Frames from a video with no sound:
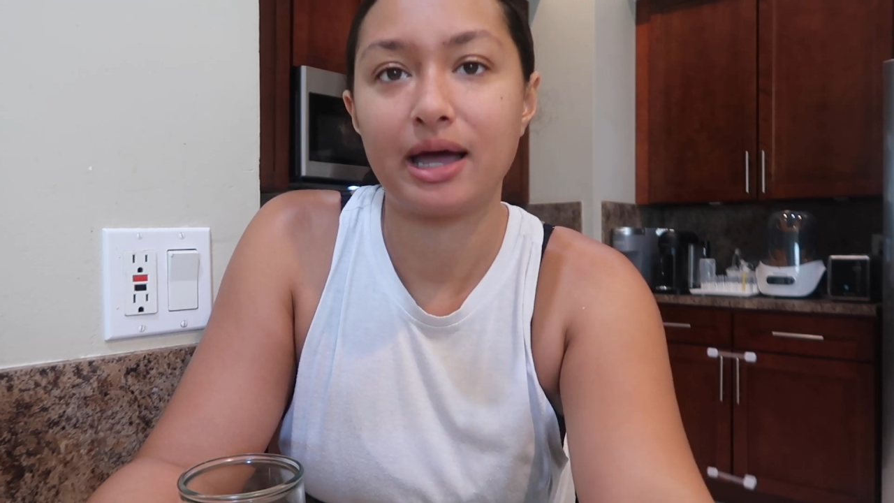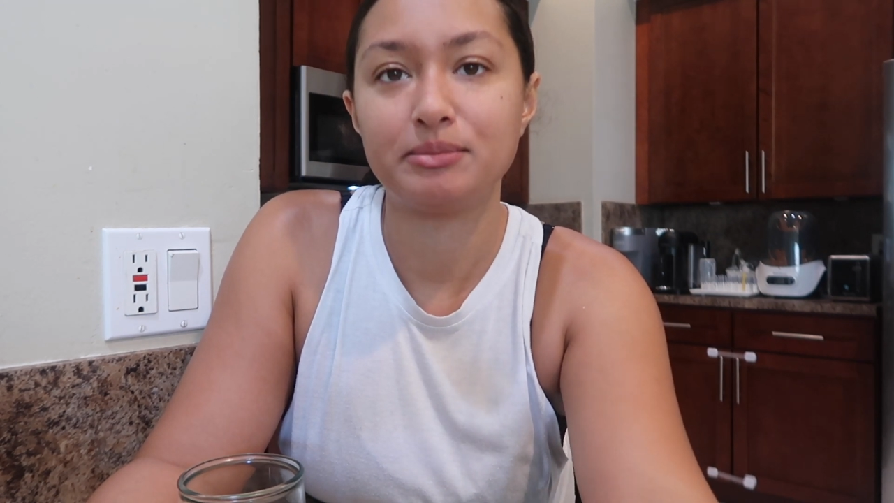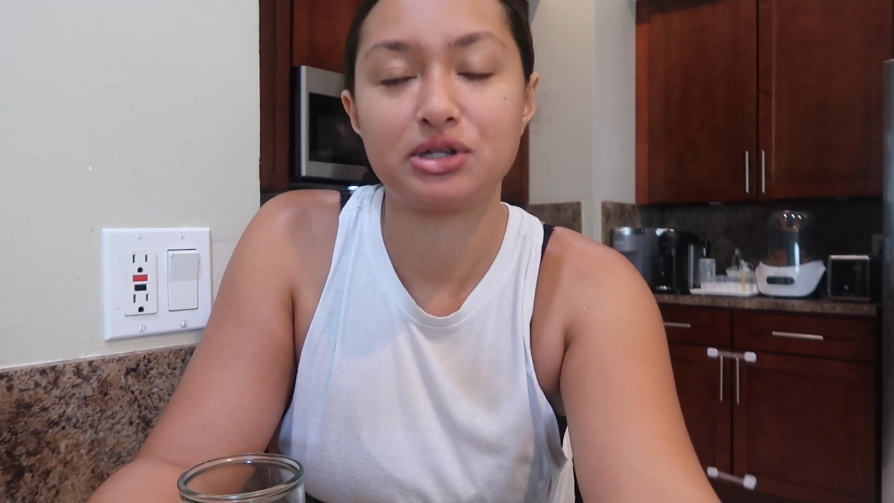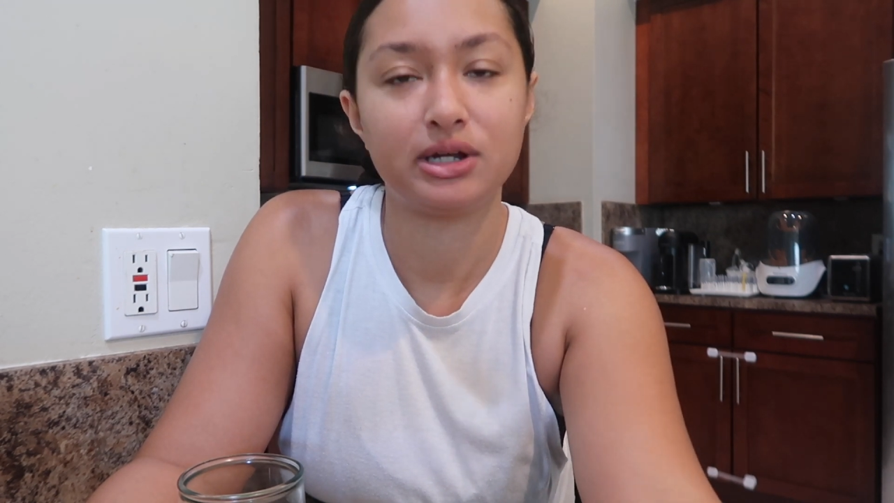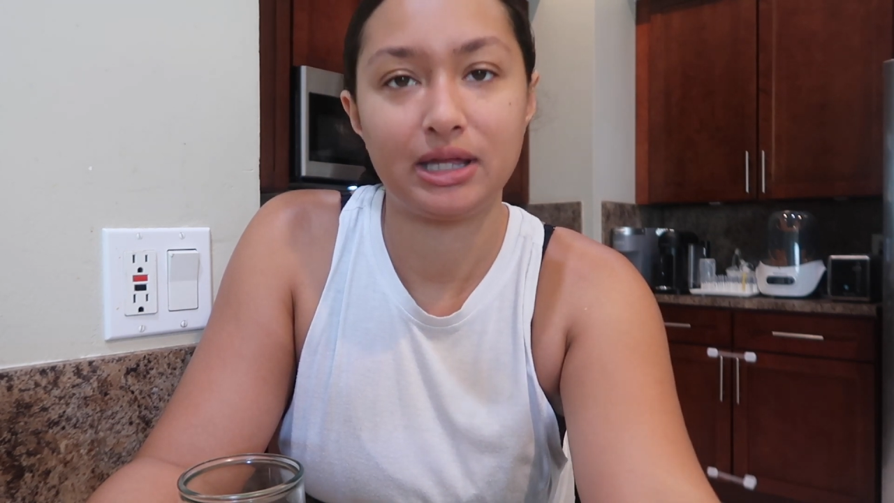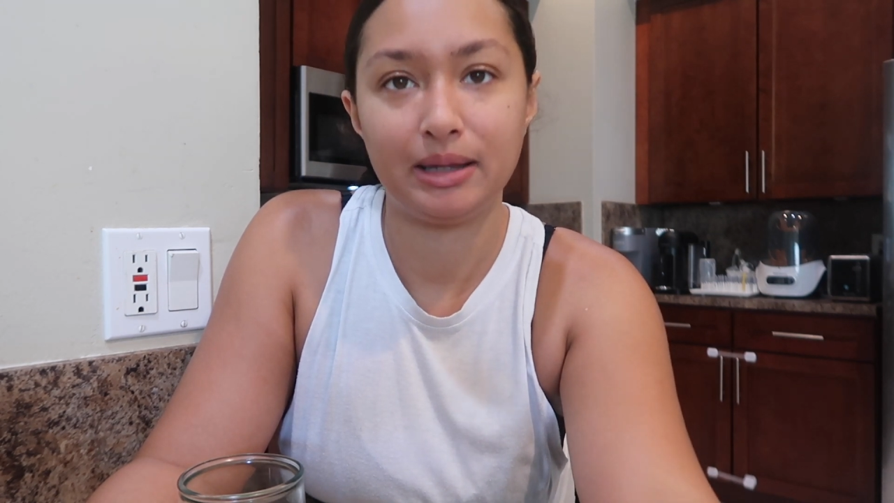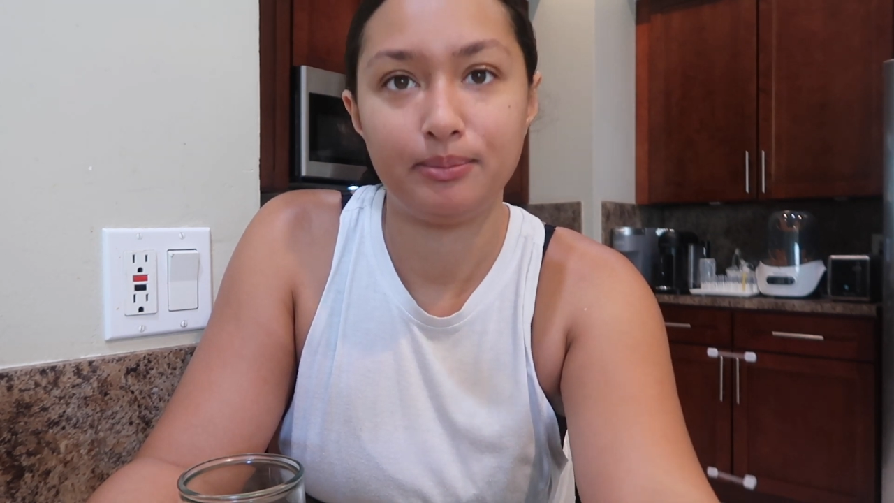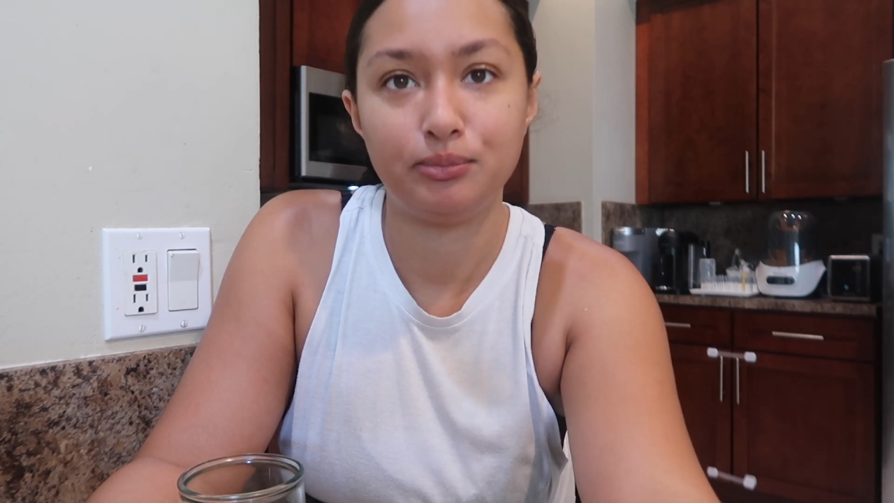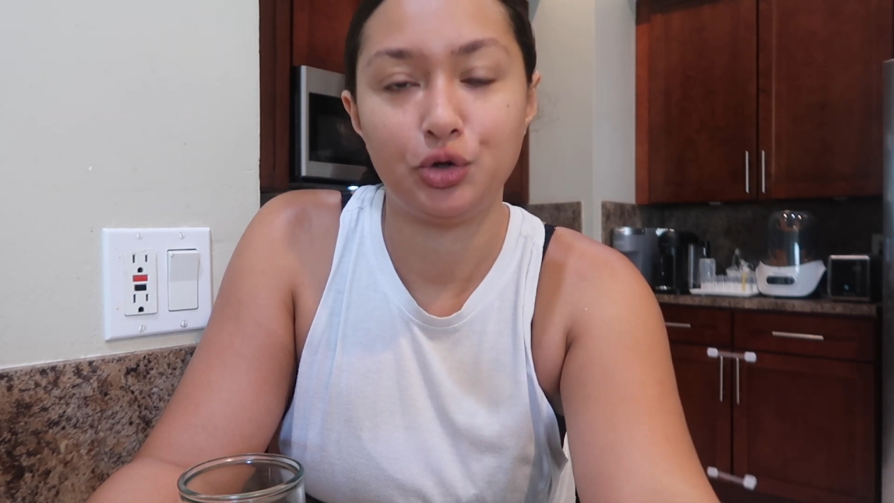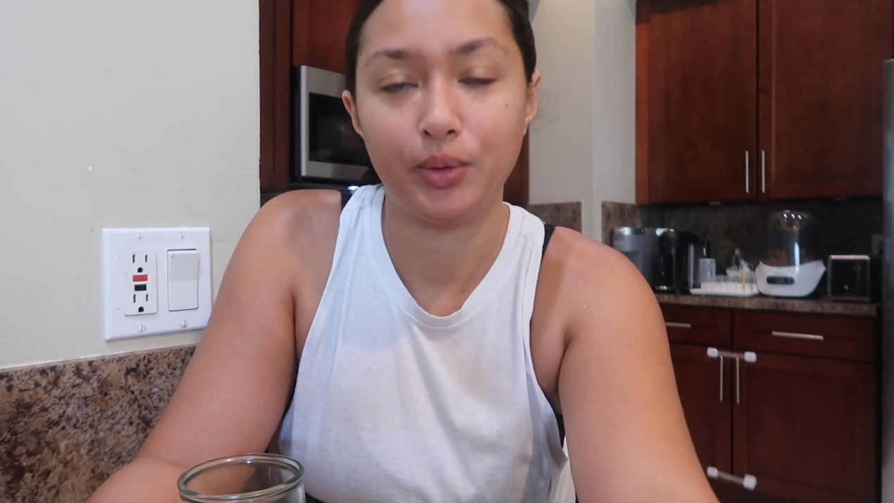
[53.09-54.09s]
I'm just gonna keep
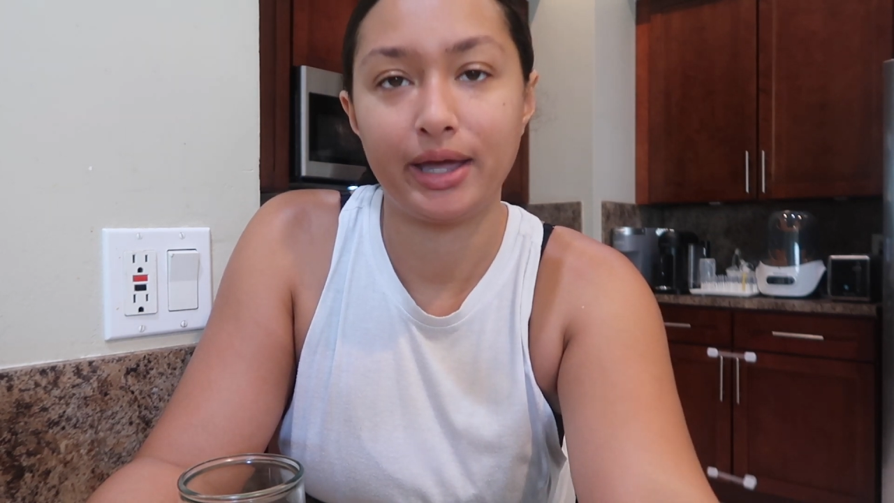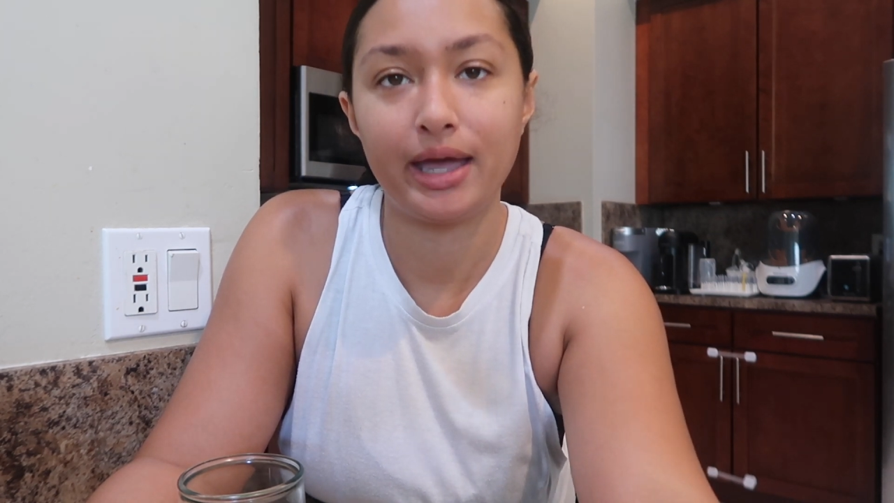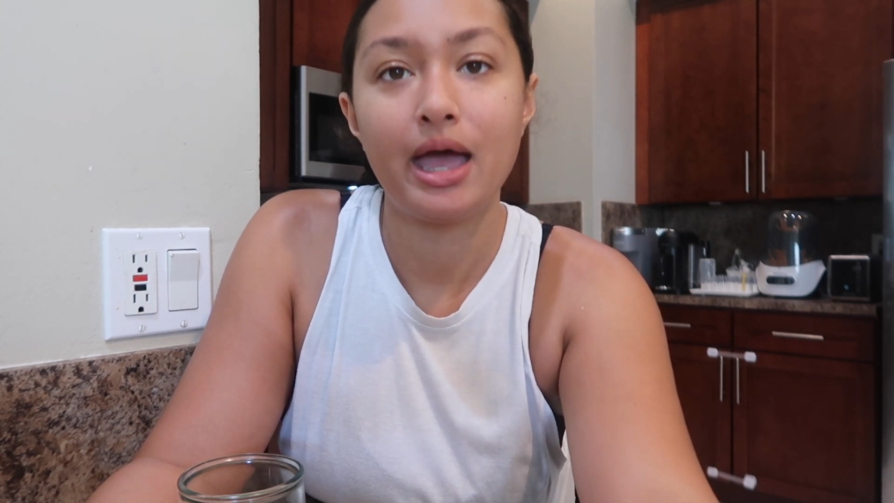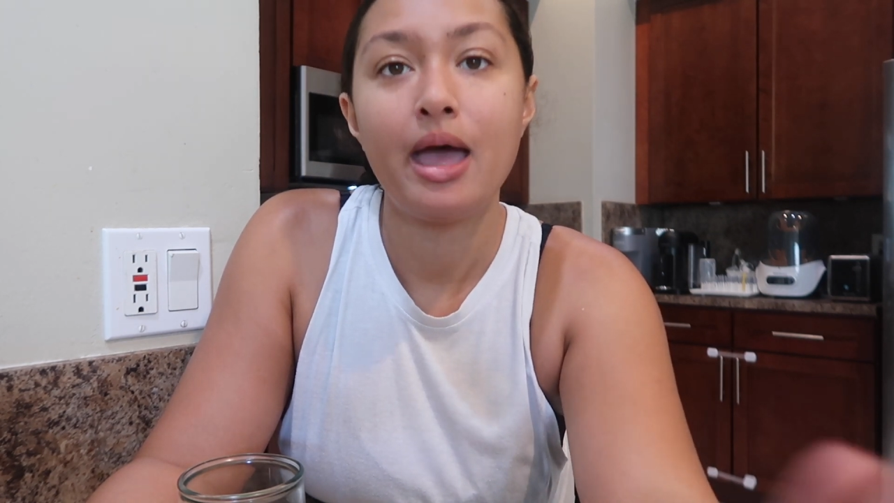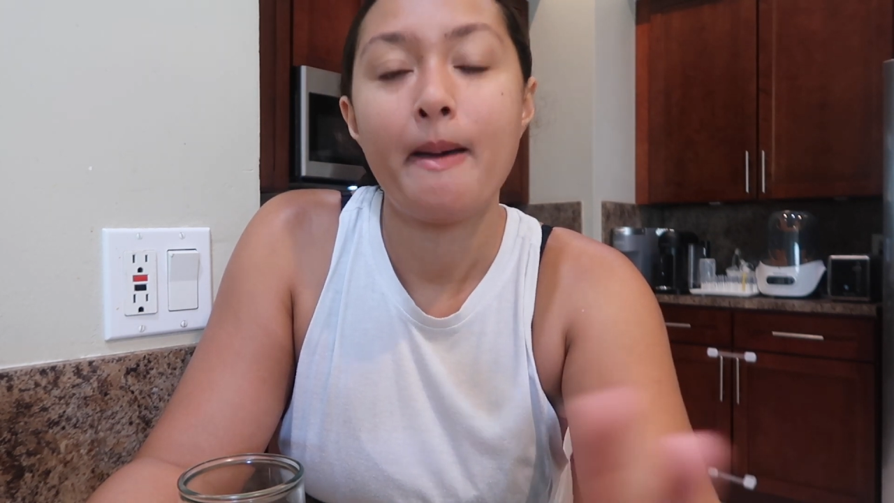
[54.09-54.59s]
doing it,